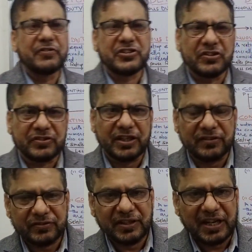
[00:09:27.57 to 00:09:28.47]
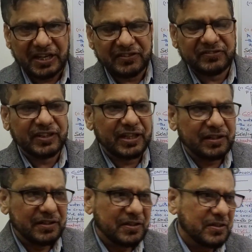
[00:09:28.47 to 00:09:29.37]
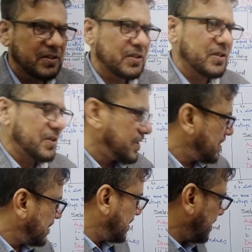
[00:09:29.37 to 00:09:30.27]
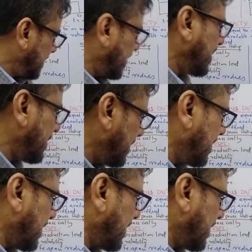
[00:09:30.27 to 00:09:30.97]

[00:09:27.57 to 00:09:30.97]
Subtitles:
efficiency is less than the